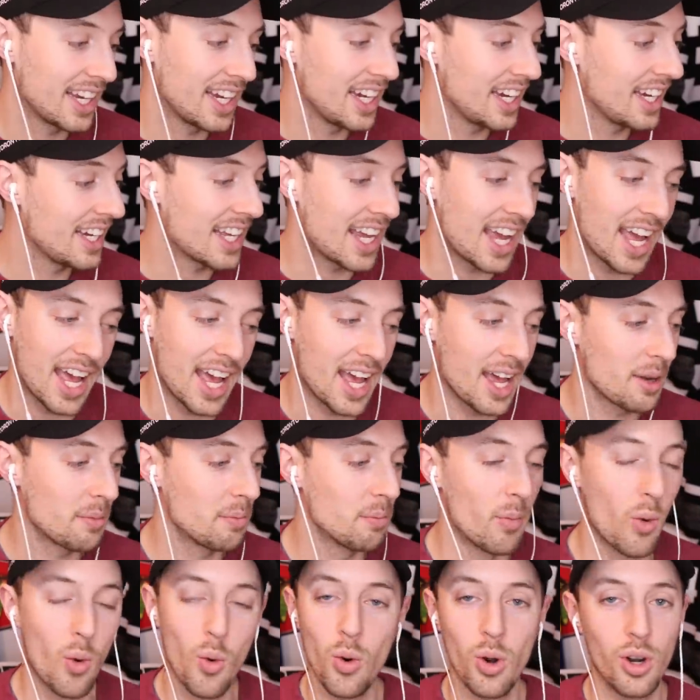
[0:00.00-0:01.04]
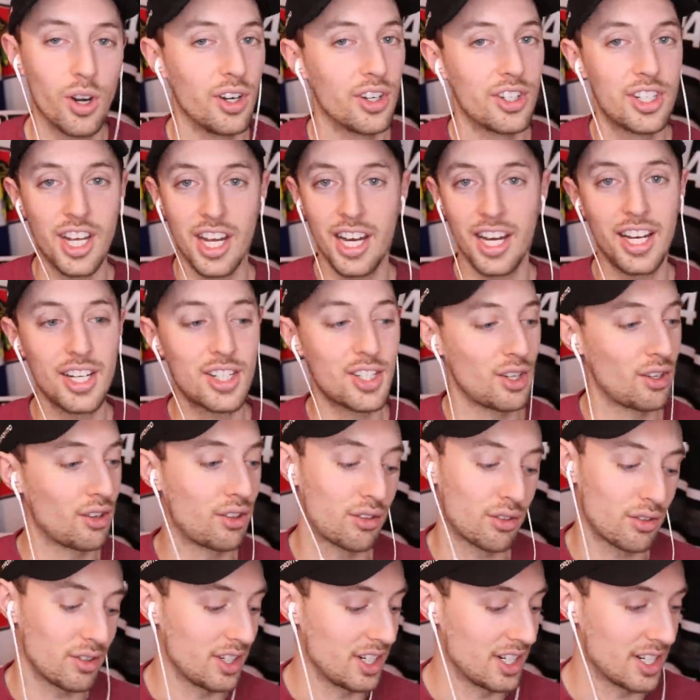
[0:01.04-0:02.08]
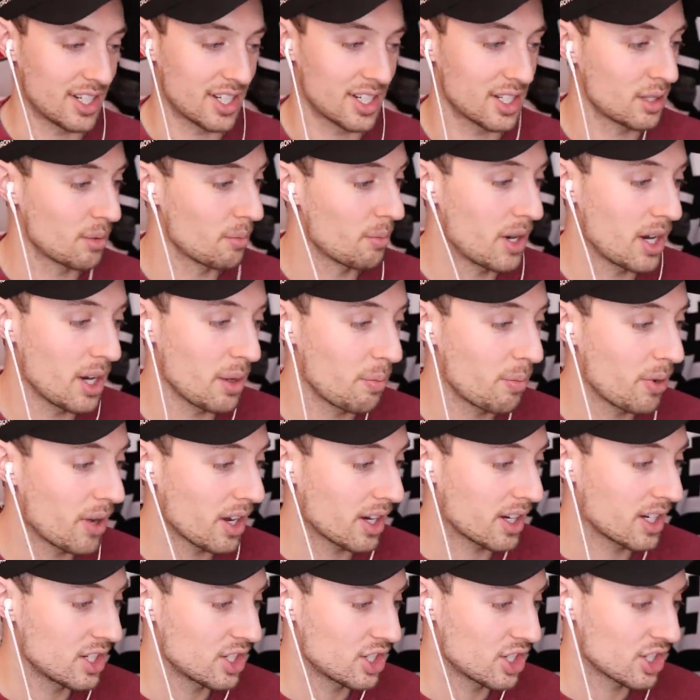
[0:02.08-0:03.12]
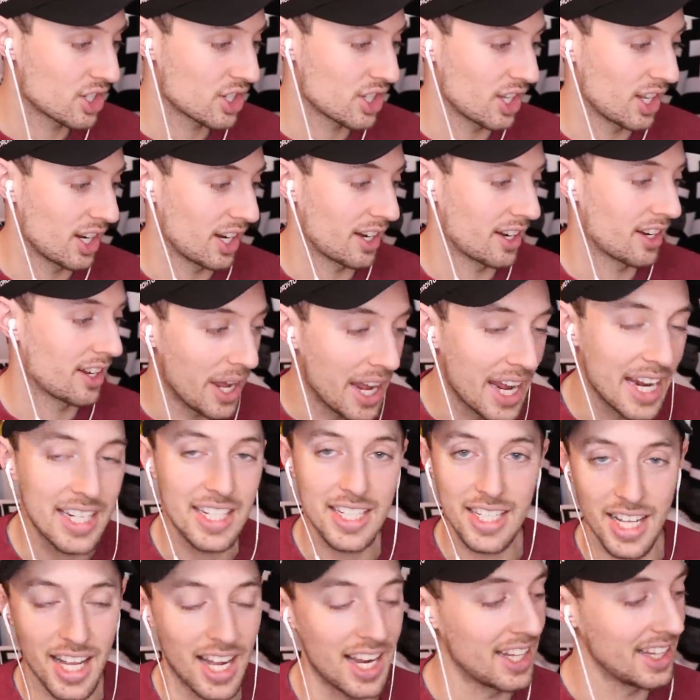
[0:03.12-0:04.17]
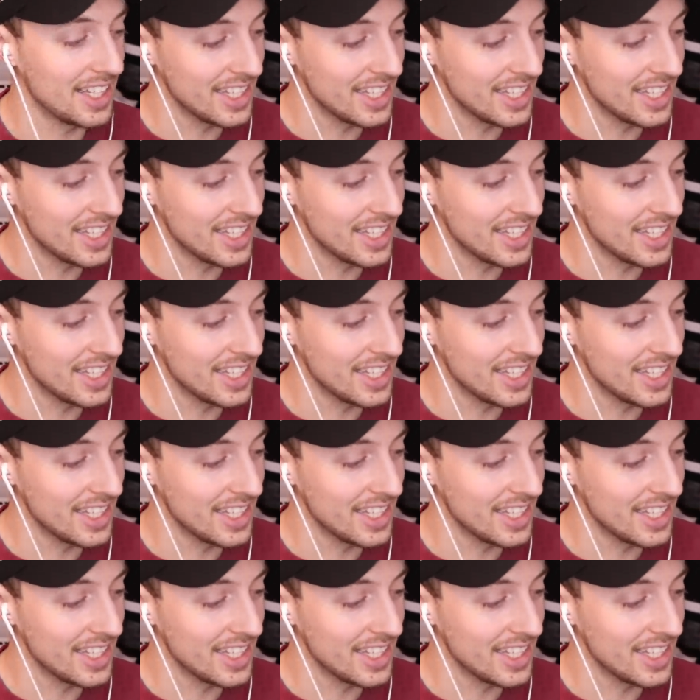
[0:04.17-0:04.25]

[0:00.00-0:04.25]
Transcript: They need to add more to N H L threes because the money puck is just like baseline.